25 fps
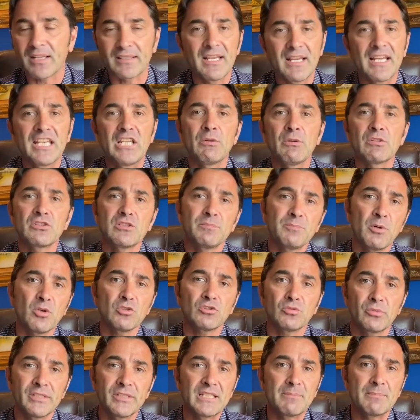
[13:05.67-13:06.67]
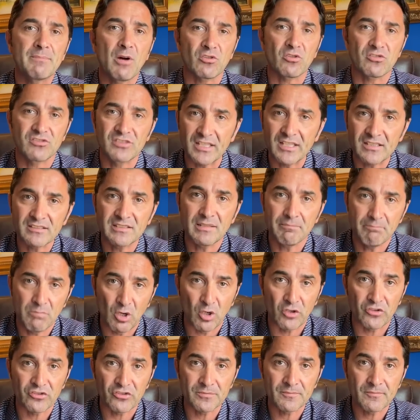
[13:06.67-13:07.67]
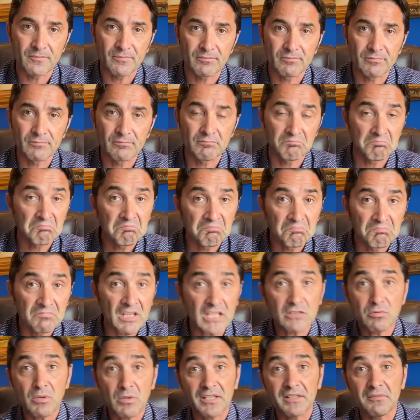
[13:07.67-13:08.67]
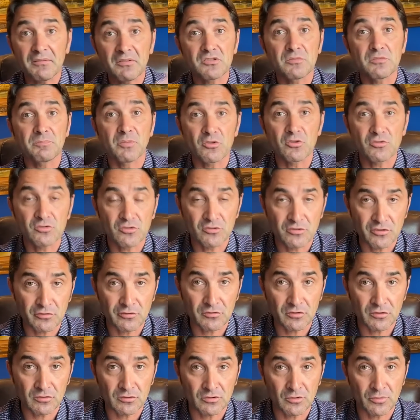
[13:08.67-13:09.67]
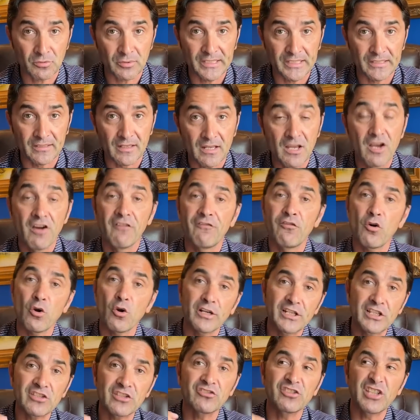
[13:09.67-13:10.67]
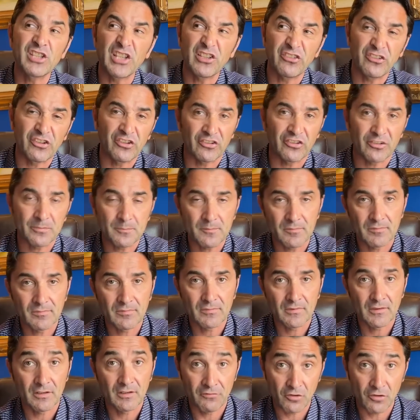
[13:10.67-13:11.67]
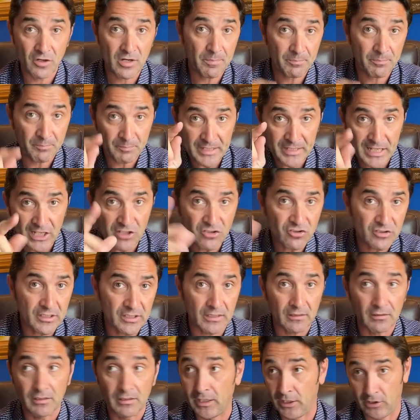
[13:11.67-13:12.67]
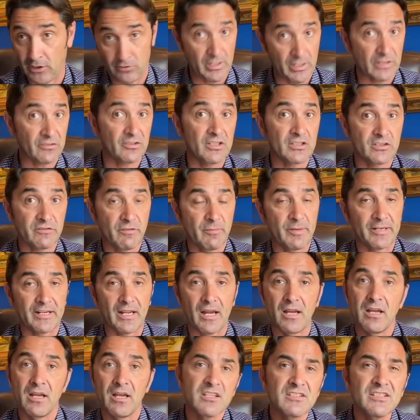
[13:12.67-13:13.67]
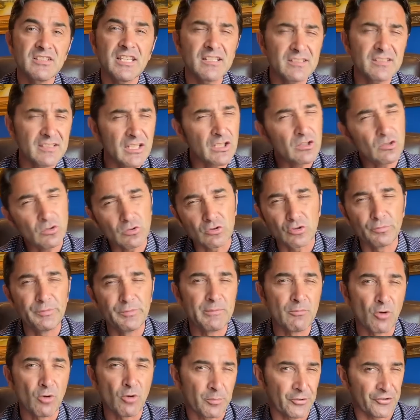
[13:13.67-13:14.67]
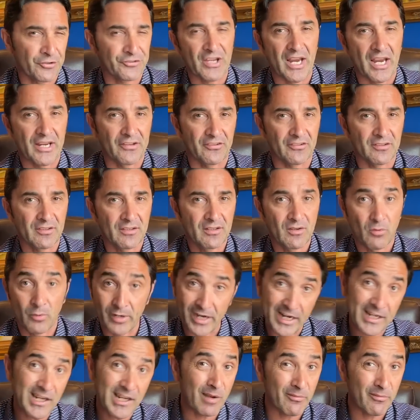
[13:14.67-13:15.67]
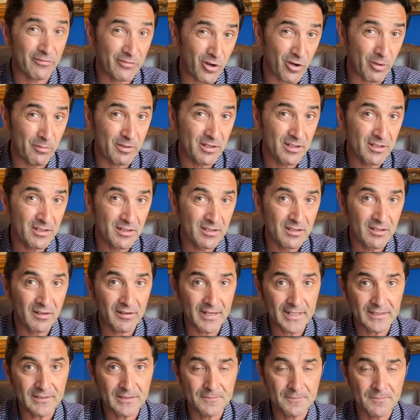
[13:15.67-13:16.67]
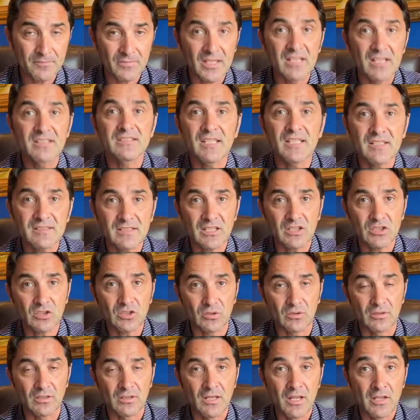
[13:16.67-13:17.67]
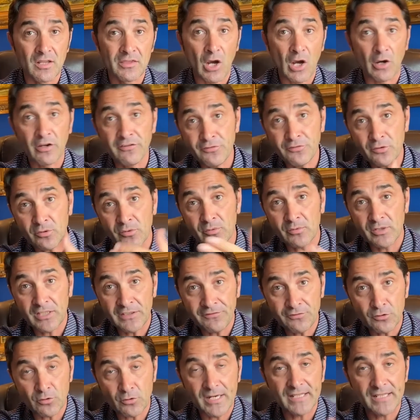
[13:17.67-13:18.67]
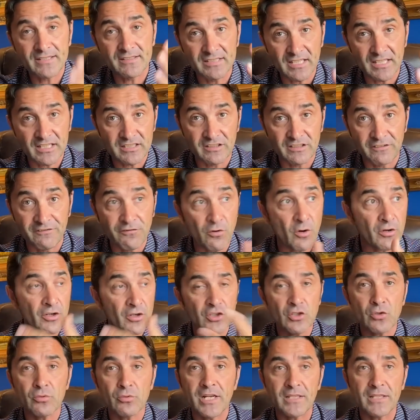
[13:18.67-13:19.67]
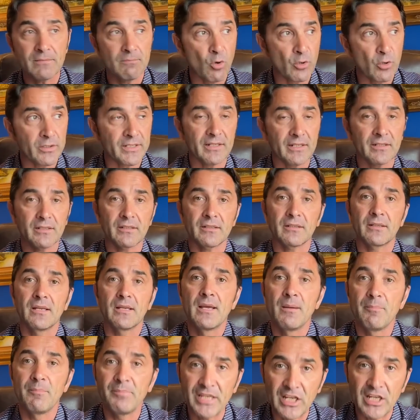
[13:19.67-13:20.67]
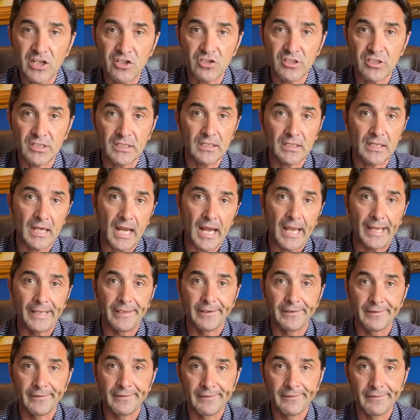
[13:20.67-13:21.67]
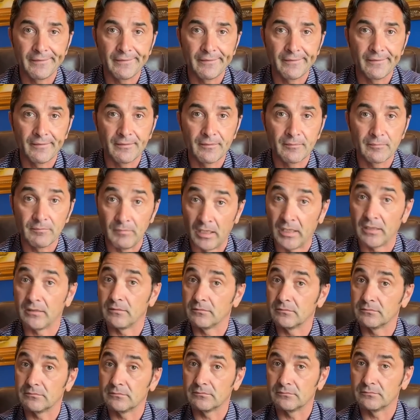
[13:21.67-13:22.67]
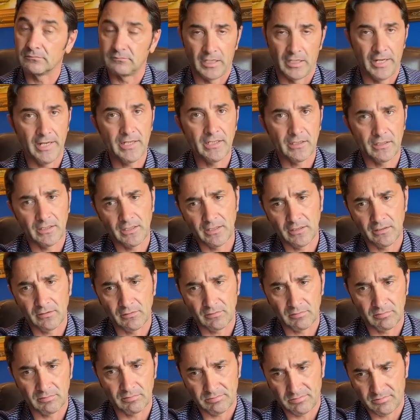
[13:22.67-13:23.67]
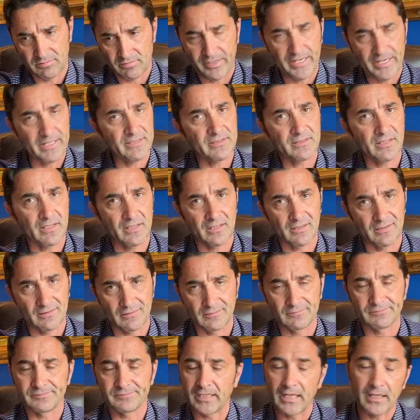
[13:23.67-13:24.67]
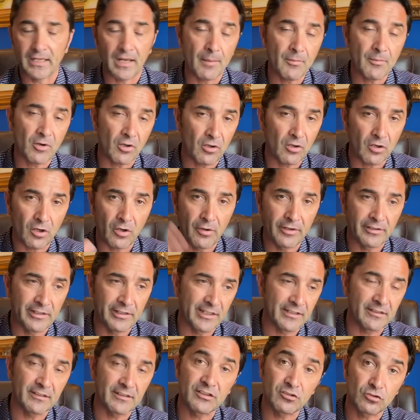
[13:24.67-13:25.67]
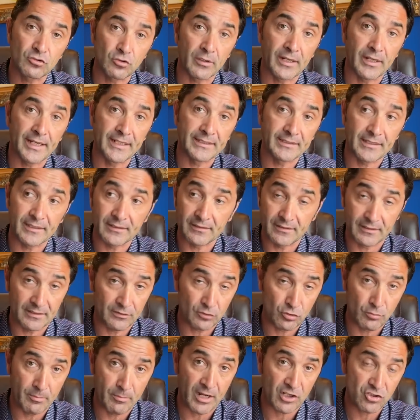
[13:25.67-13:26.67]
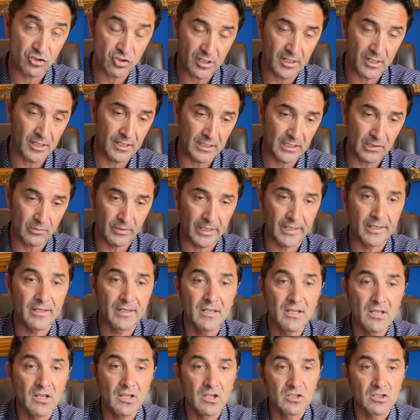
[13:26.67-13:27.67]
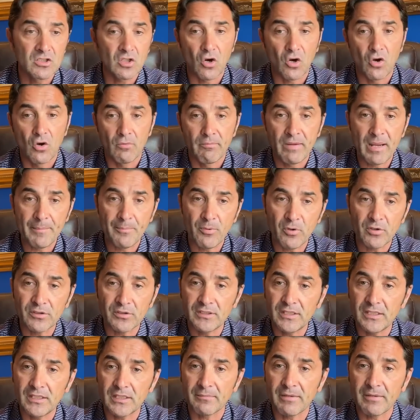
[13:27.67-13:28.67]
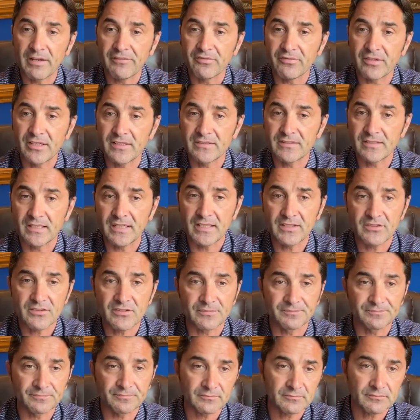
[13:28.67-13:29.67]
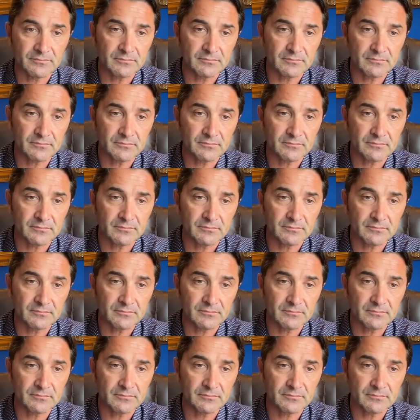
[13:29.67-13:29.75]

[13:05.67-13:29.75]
what? He was supposed to read about 60 books. That's what he was supposed to, to, to read for his thesis for a PhD in the United States of America, 62 to be more precise, where I come from, all right? 62. Now, if you if you read 64, you read more than a PhD guy. But hey, he read. the. Uh, I'm not gonna go into that. It's too late. Too much anyway. So my point here, my friends, is